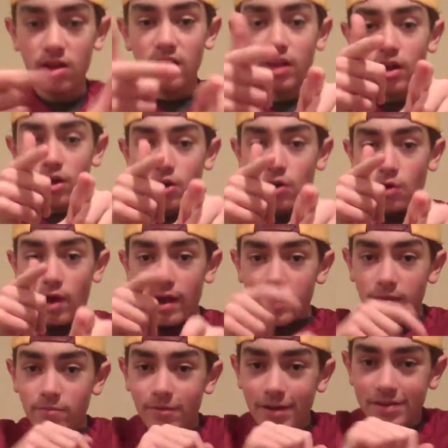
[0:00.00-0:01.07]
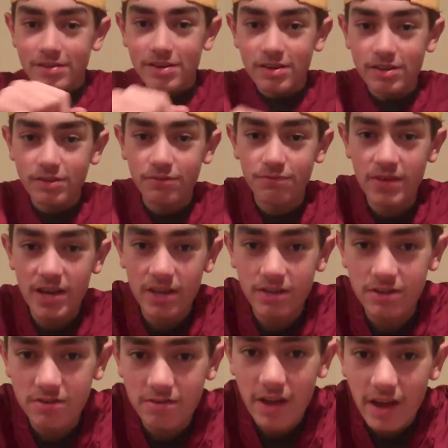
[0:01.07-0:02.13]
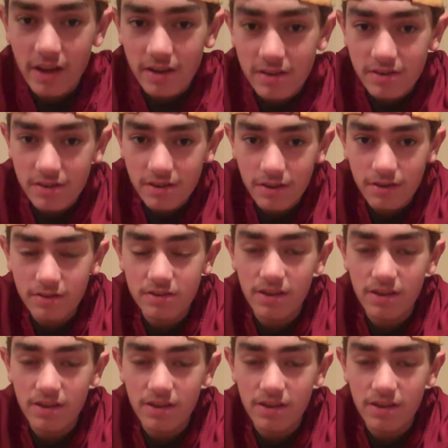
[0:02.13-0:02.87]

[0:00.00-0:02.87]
Hello, I am Redskins Fans Unite.